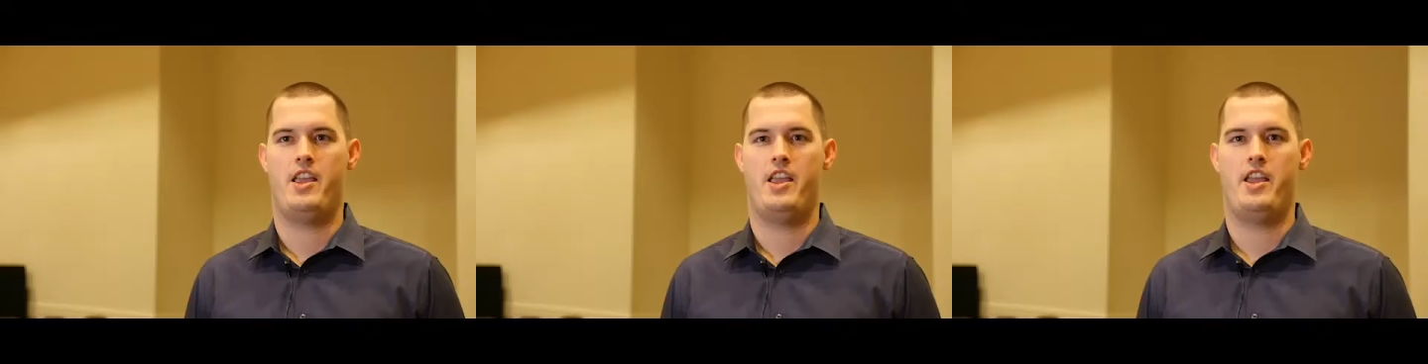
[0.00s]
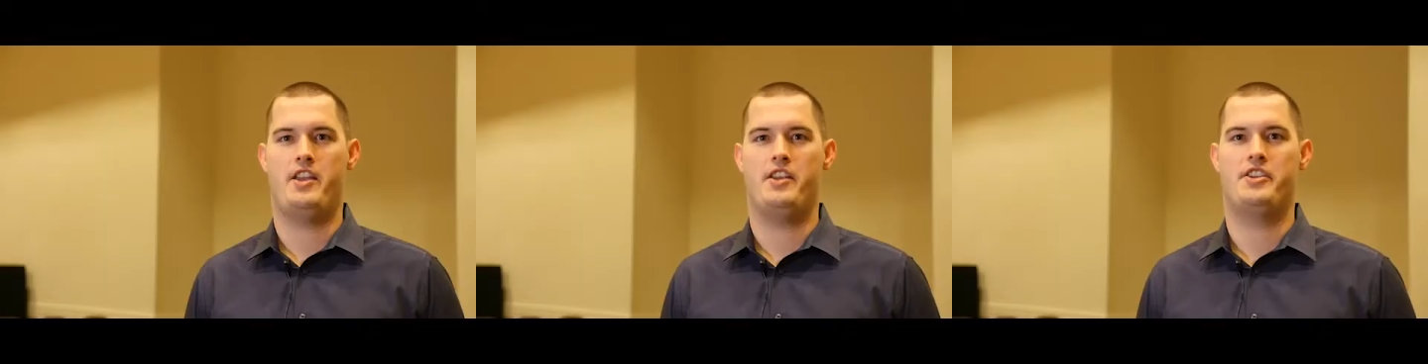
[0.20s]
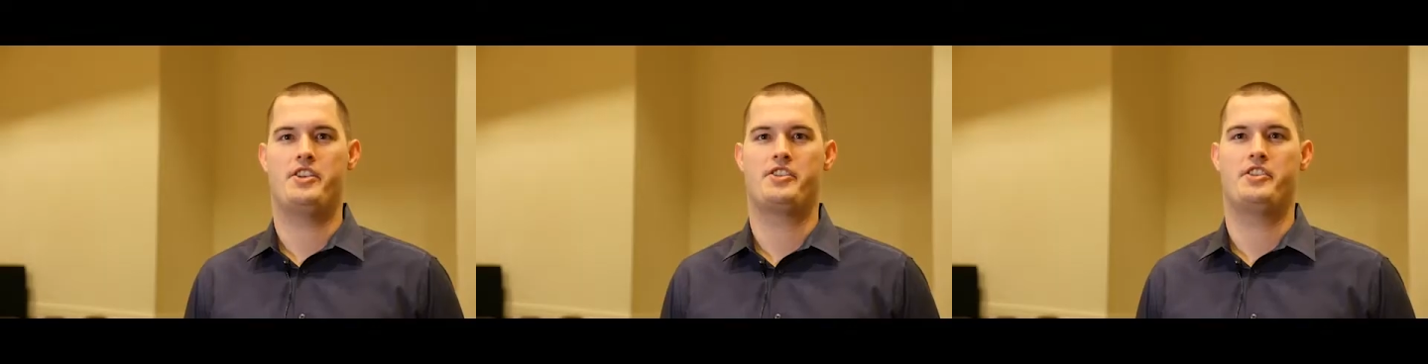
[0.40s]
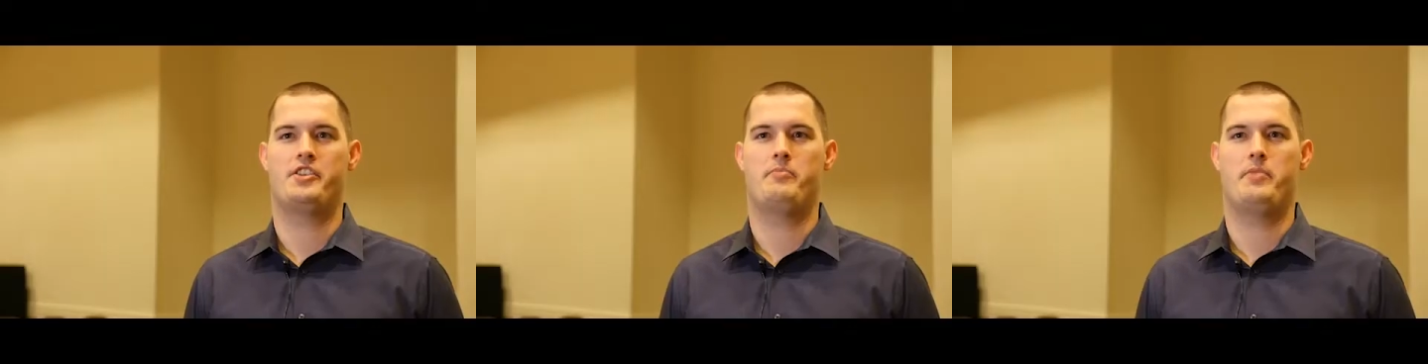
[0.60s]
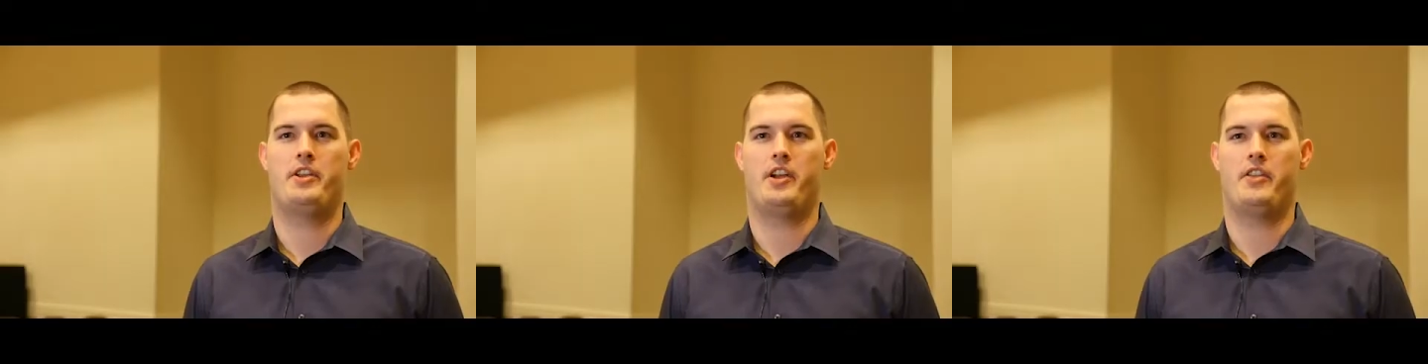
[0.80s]
In addition
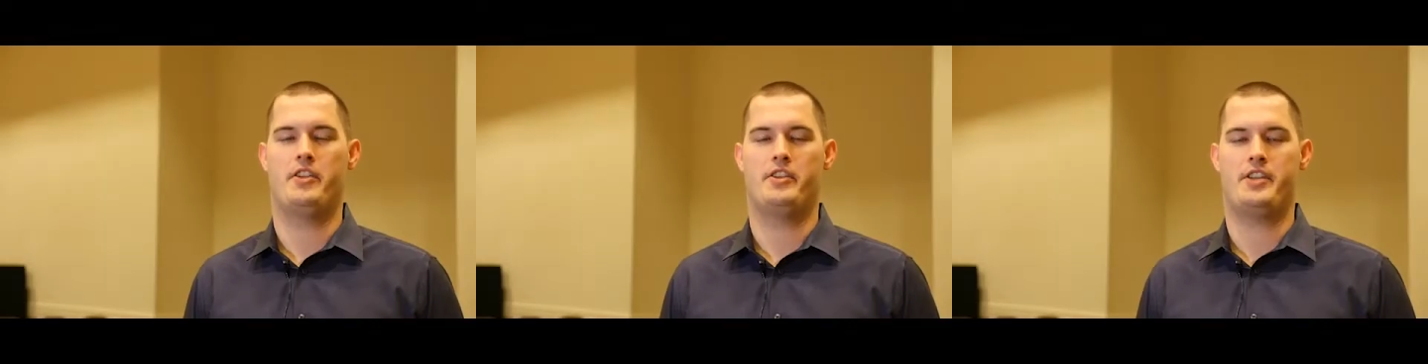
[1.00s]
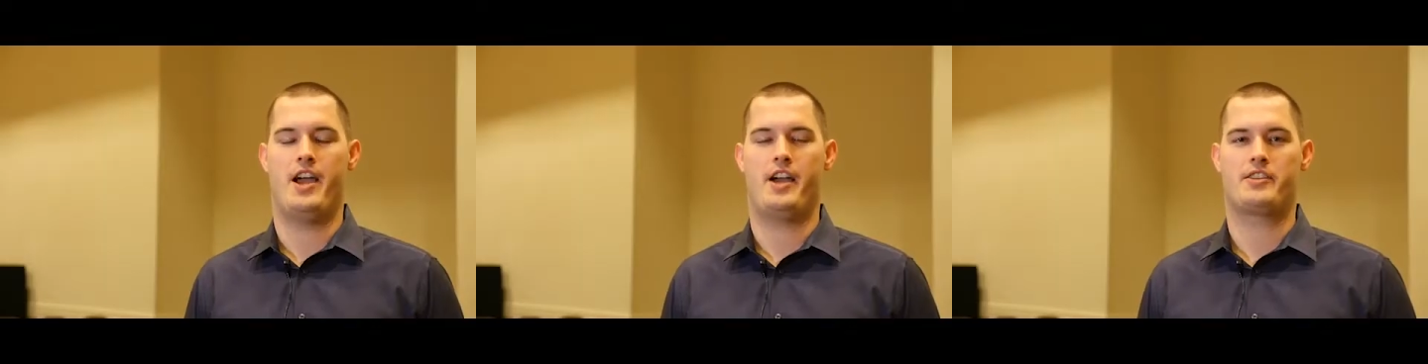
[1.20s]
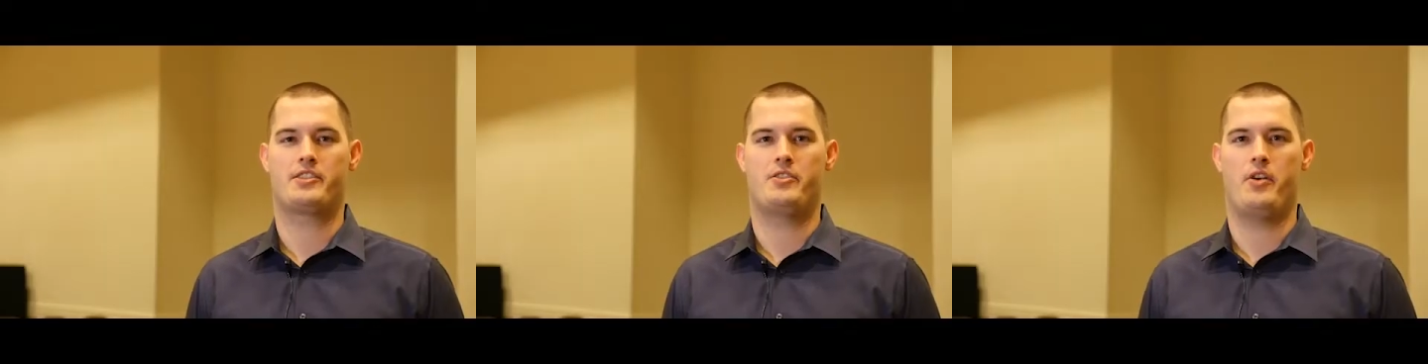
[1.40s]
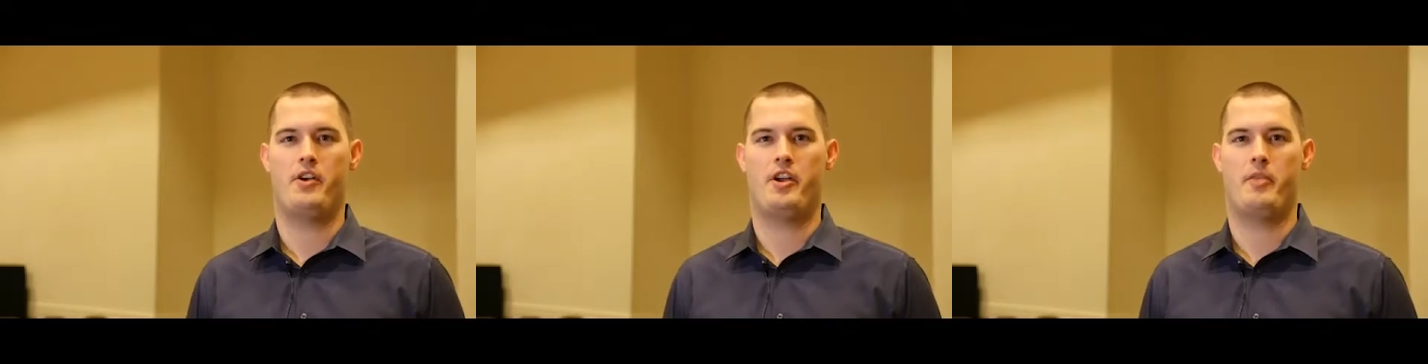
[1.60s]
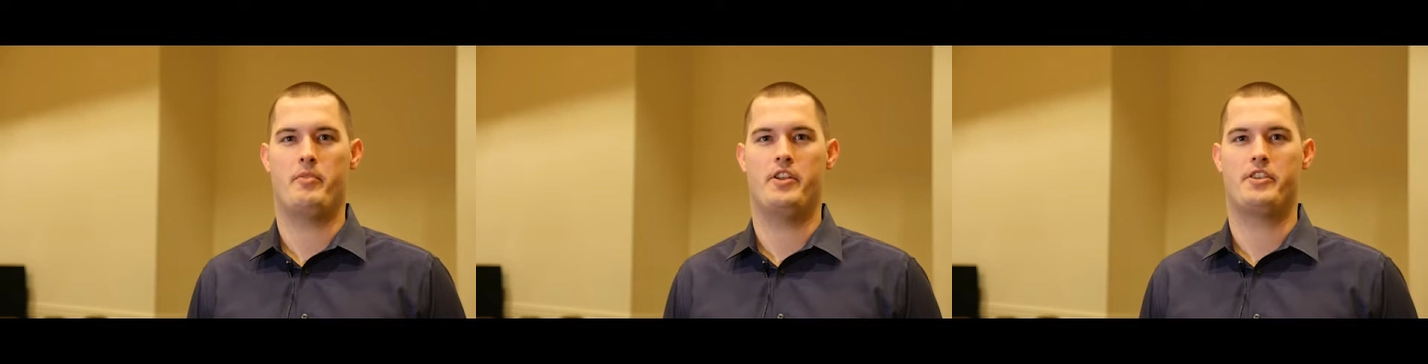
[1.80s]
to being on the tax
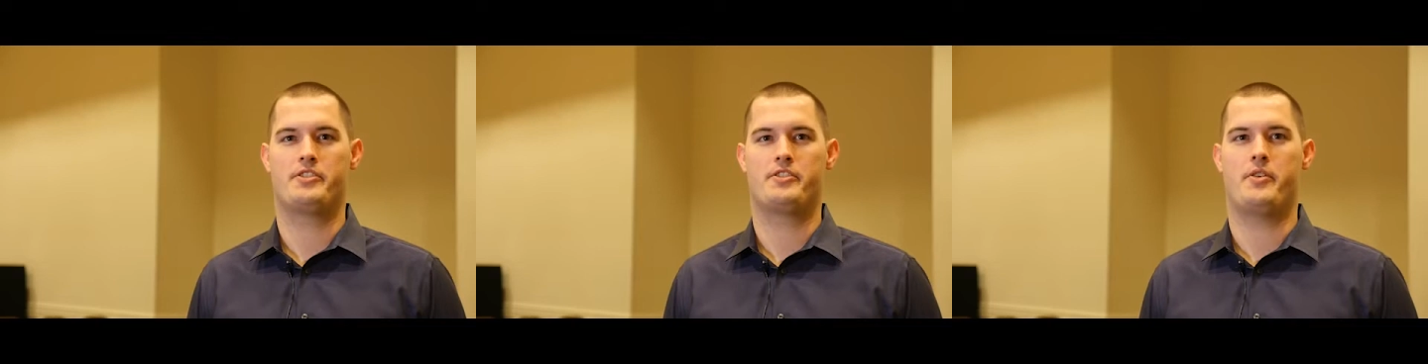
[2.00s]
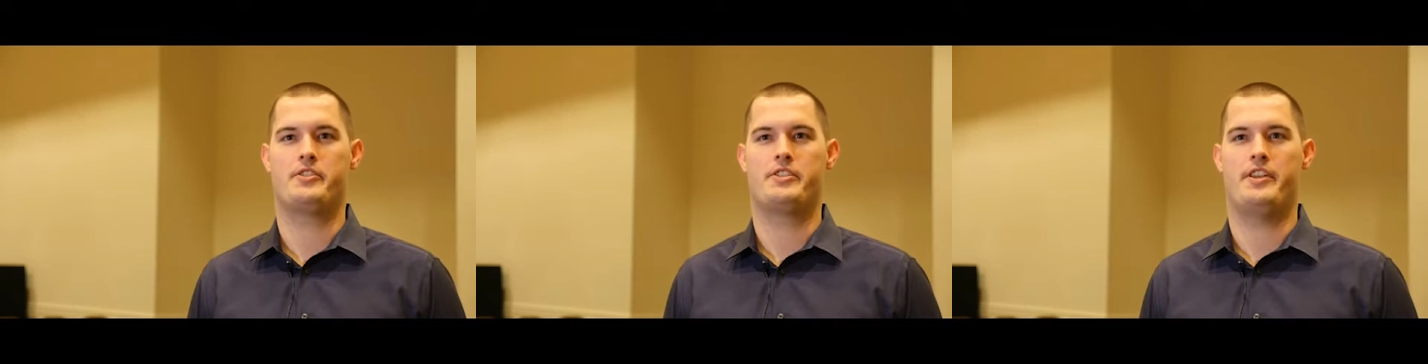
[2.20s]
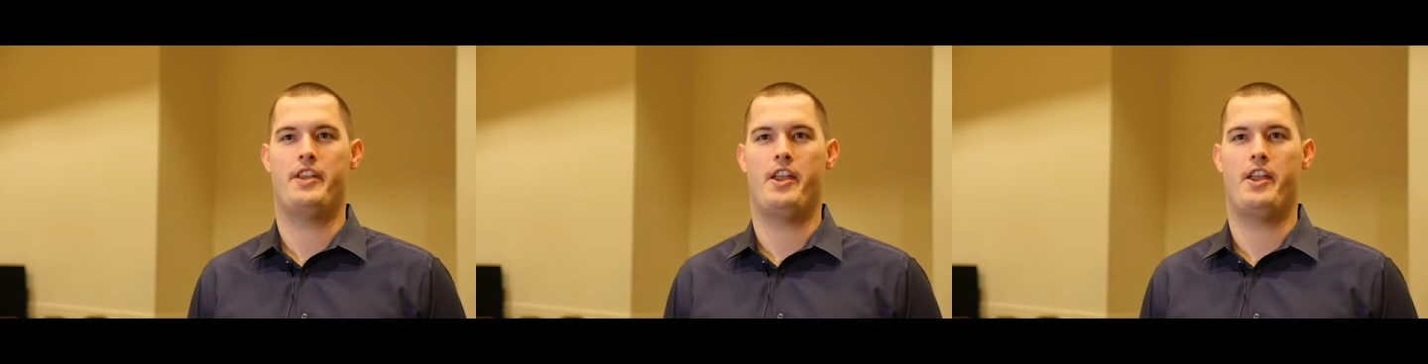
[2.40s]
lawyer, I'm an associate